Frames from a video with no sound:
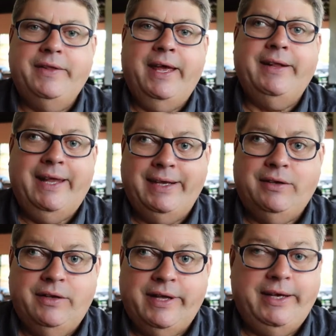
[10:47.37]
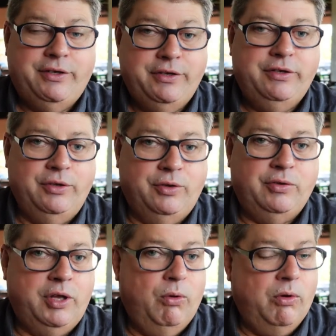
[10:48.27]
they
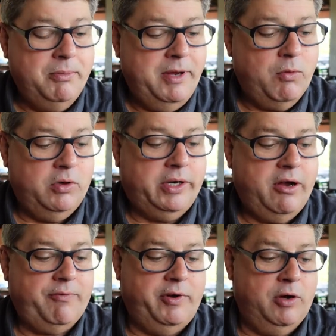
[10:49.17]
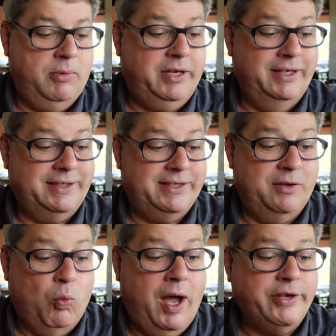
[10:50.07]
do, you know, want to be real careful here, because it
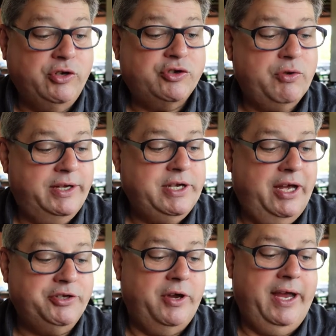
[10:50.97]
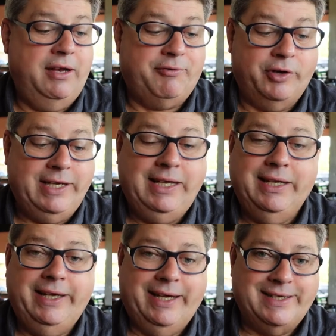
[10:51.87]
said, while you stretch out your hand for
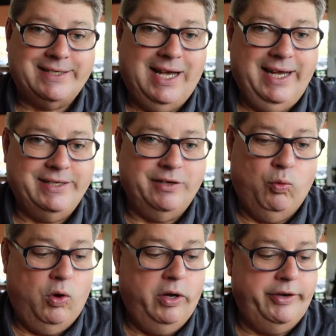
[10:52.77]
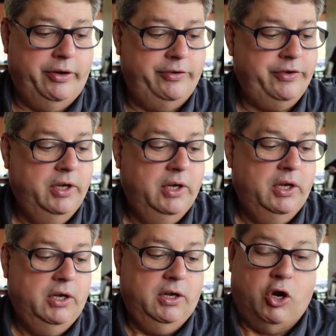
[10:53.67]
healing and signs and wonders
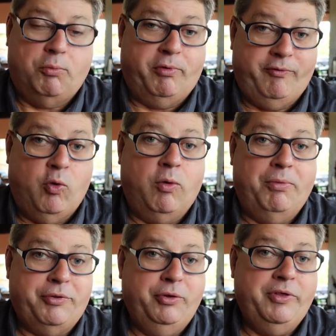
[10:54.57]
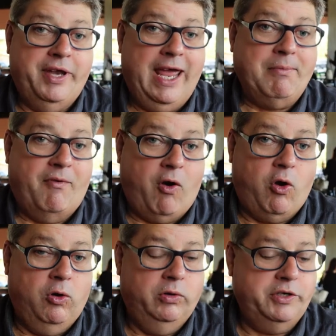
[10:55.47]
are performed through the name of our
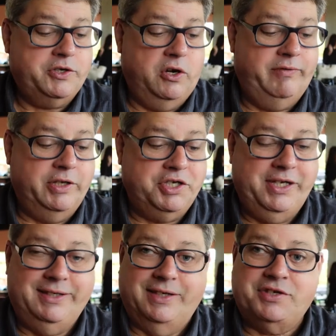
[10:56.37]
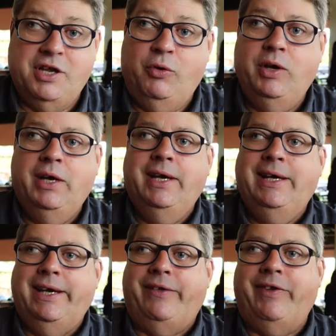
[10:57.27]
holy servant Jesus. So
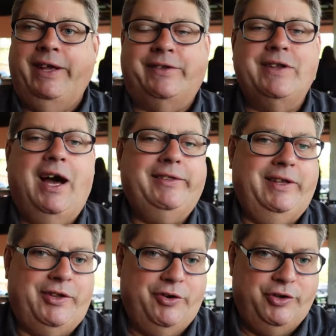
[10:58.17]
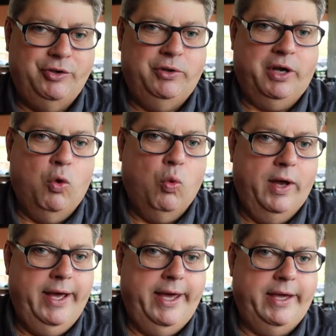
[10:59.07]
it's not that they're doing
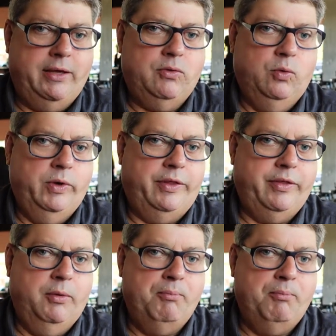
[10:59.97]
away with the